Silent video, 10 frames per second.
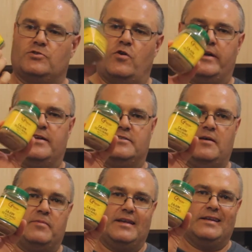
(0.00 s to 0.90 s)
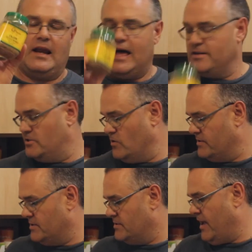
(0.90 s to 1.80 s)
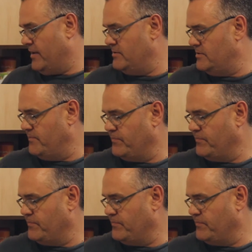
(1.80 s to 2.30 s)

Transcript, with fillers: Try and get something in the larger size containers.